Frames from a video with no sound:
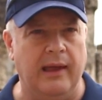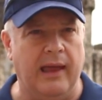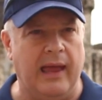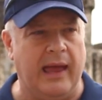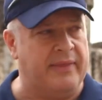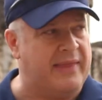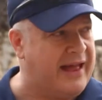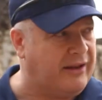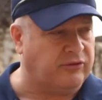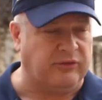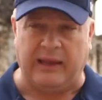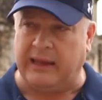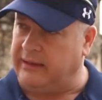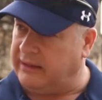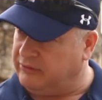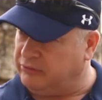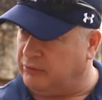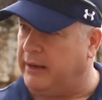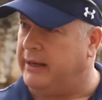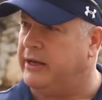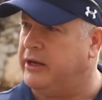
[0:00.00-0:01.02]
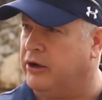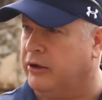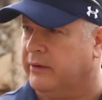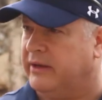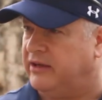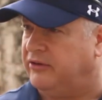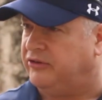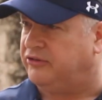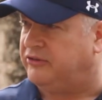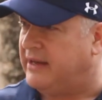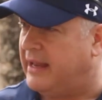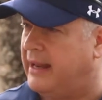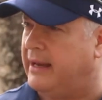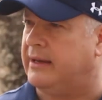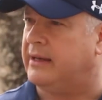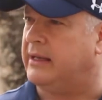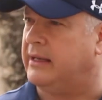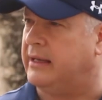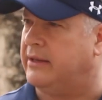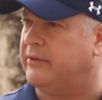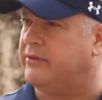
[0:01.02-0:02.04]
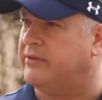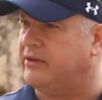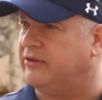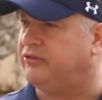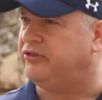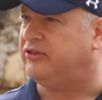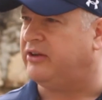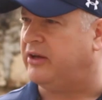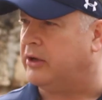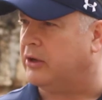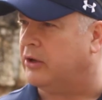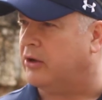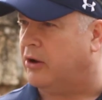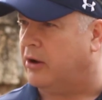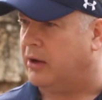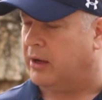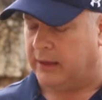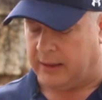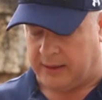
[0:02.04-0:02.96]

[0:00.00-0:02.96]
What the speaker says: And that's, it's right here. He's standing in this synagogue.